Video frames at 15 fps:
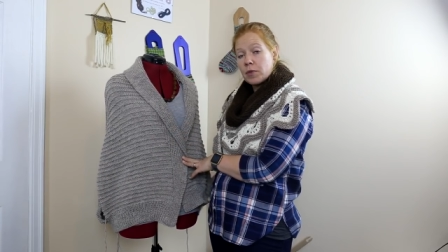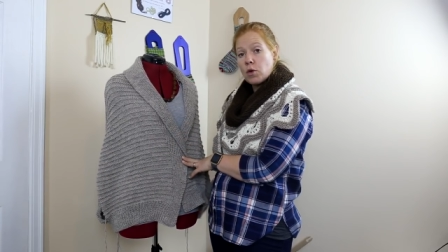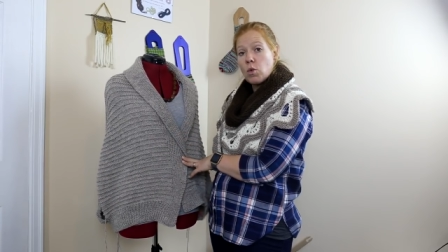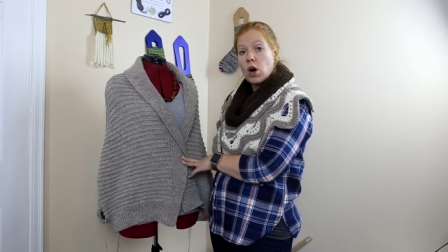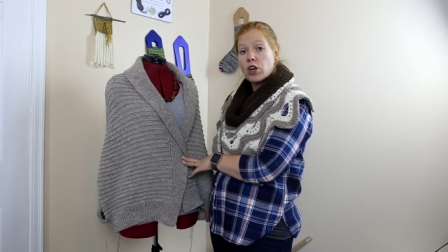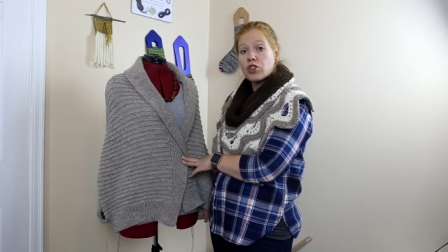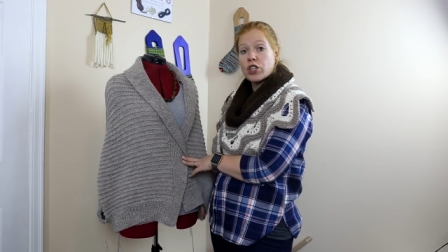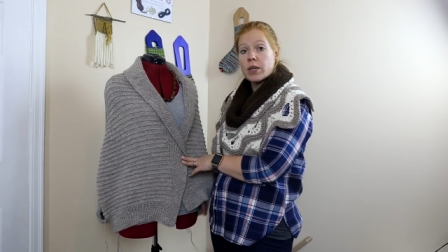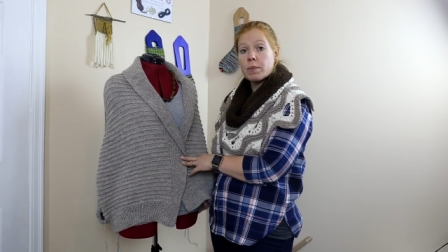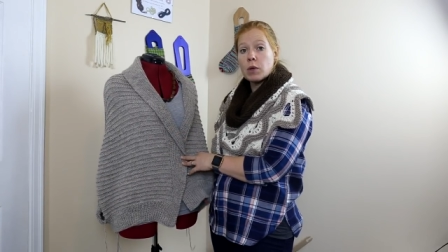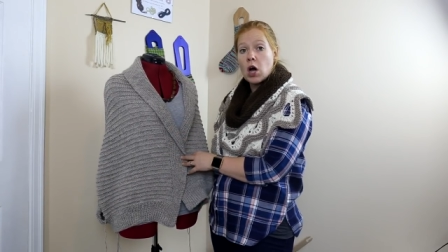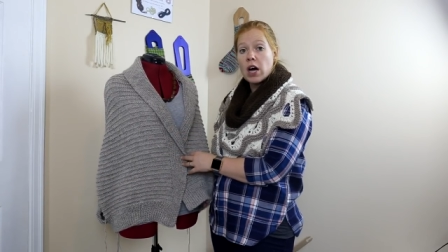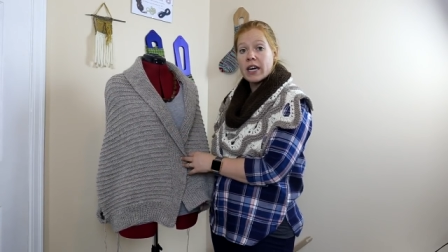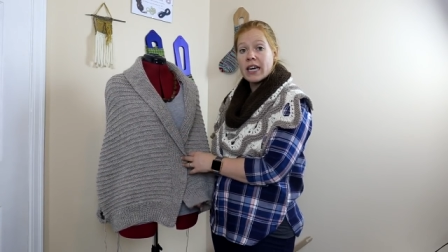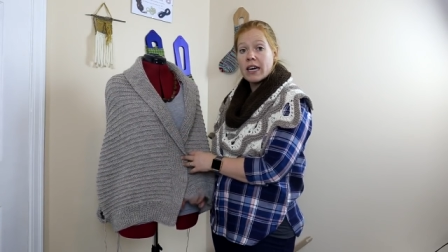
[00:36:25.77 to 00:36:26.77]
the washing and
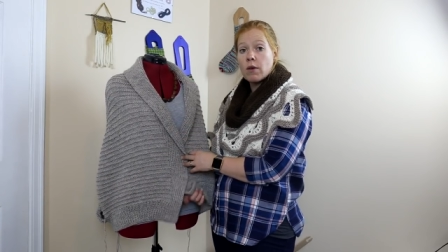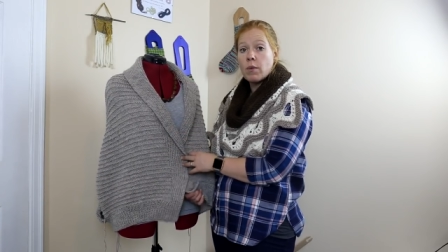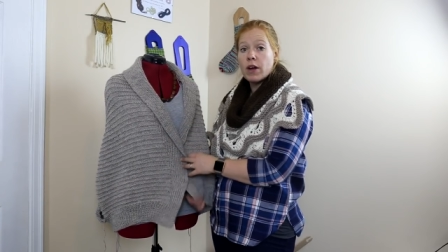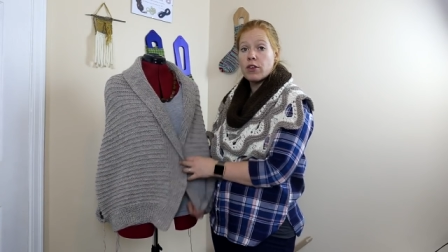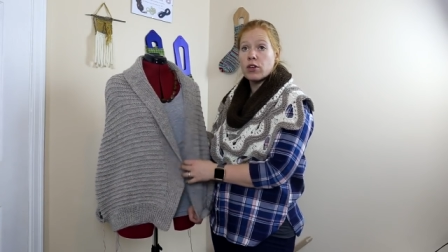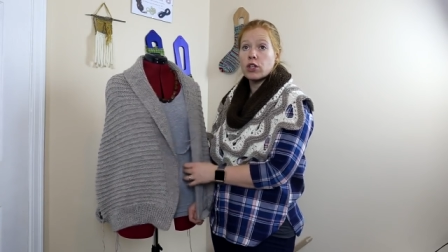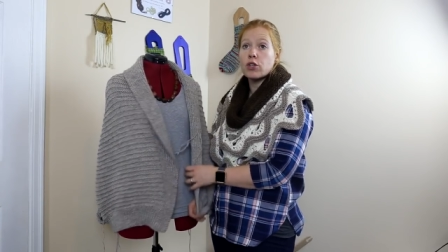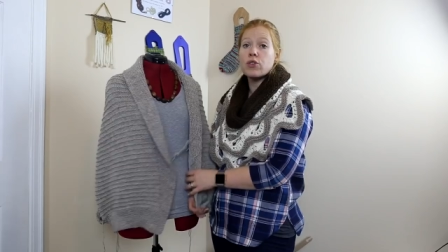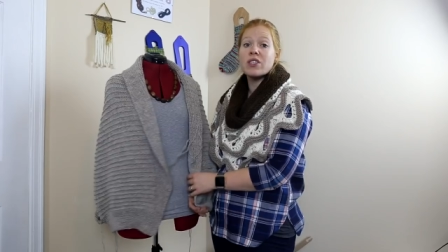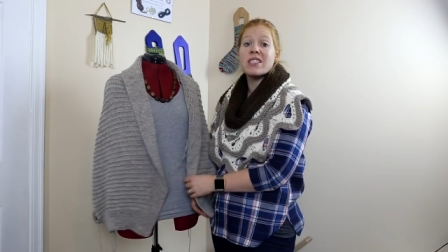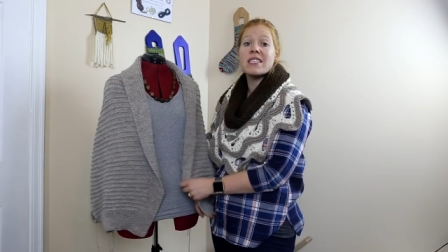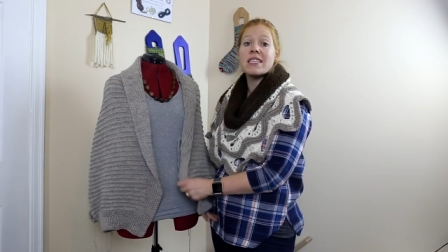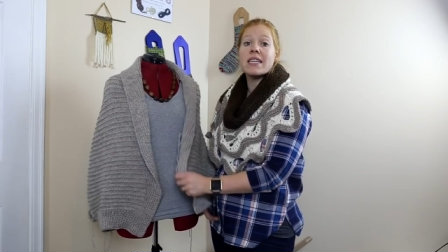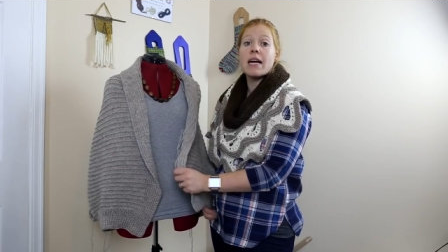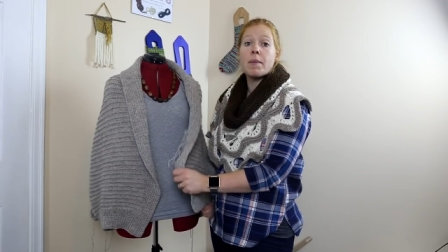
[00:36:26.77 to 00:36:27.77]
blocking and whether it
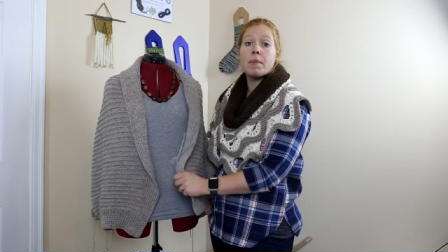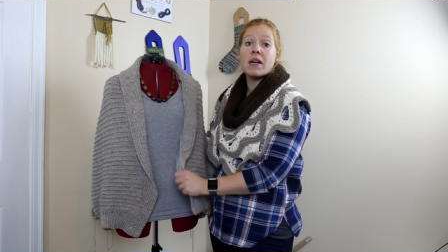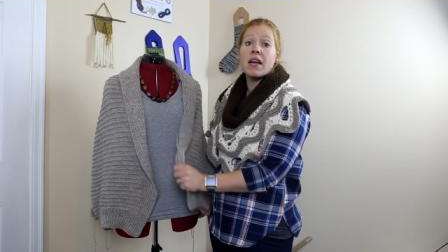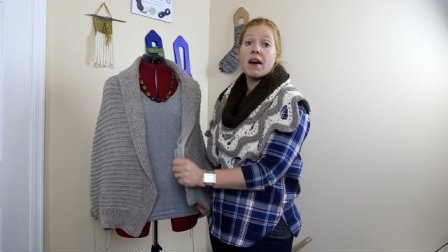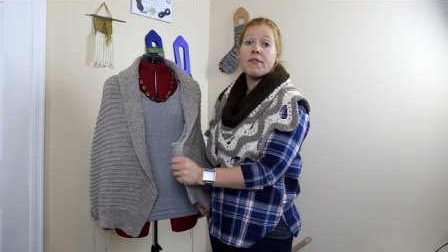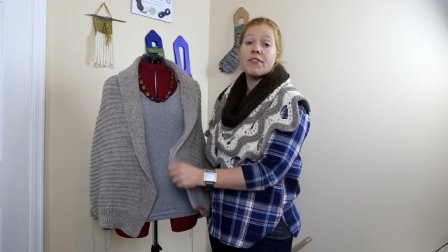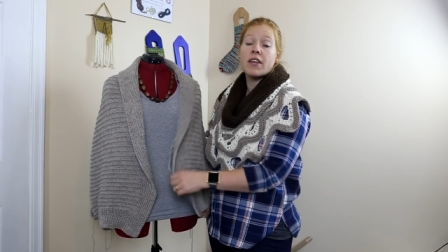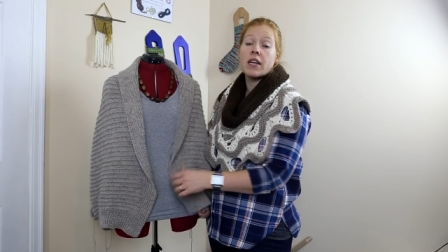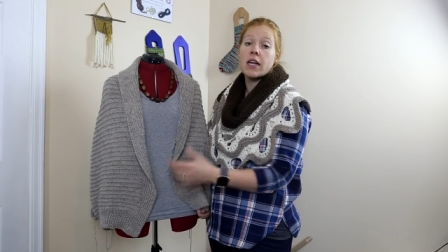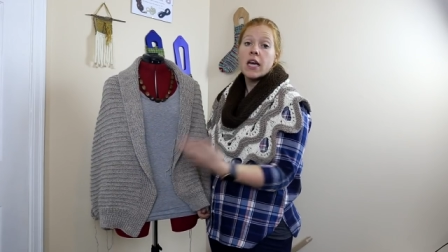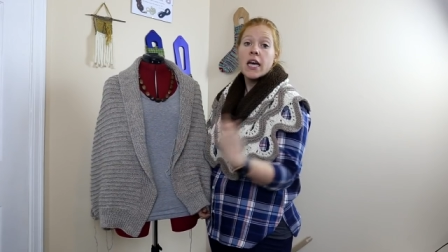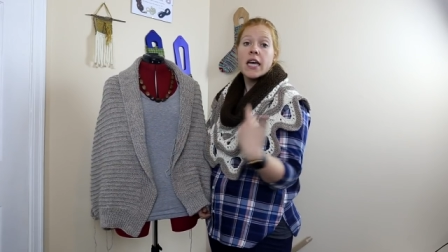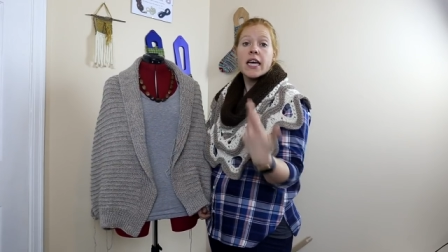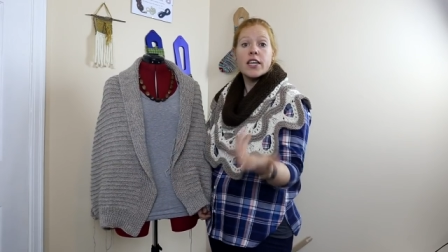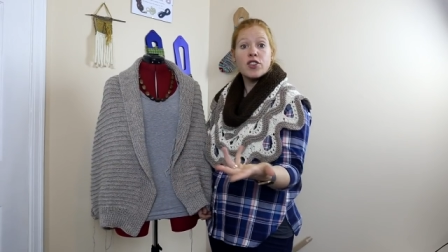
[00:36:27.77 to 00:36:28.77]
loosens it up enough
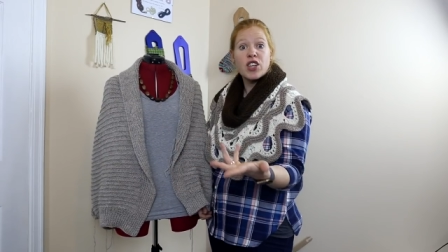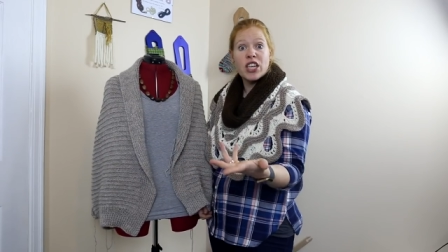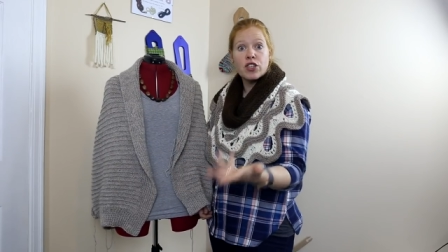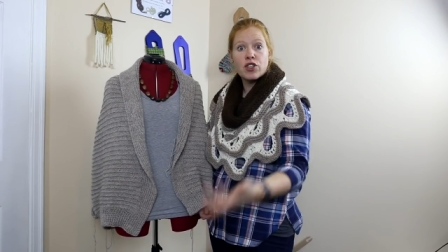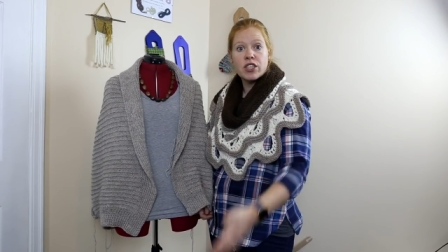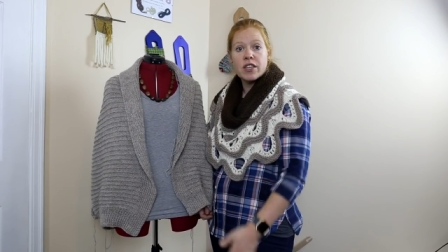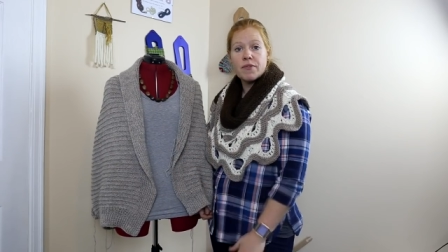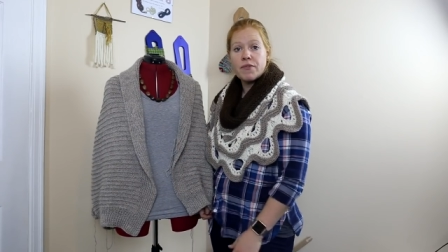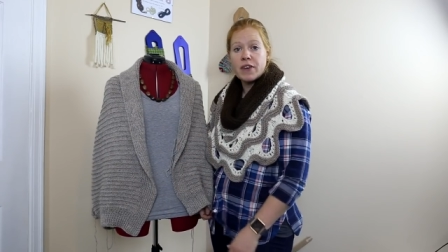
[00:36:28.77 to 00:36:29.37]
that it changes the